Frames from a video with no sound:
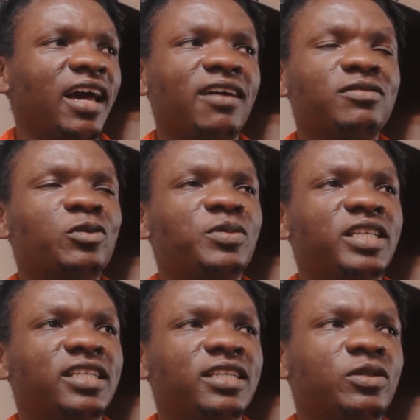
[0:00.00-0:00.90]
I have so
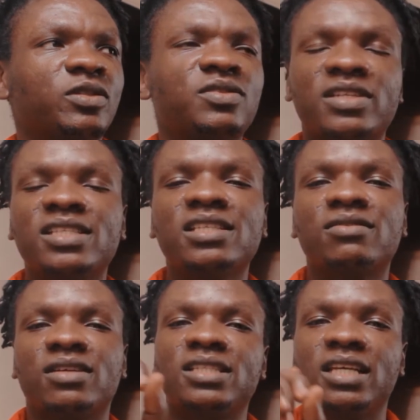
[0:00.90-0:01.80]
many reasons. First things
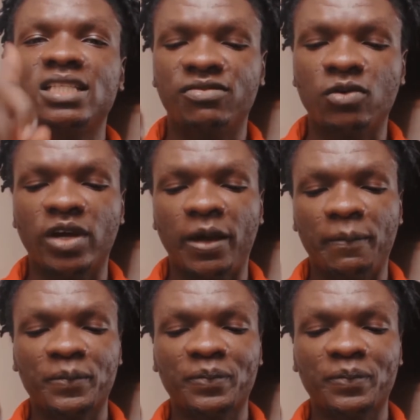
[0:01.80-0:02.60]
first, it's 4K.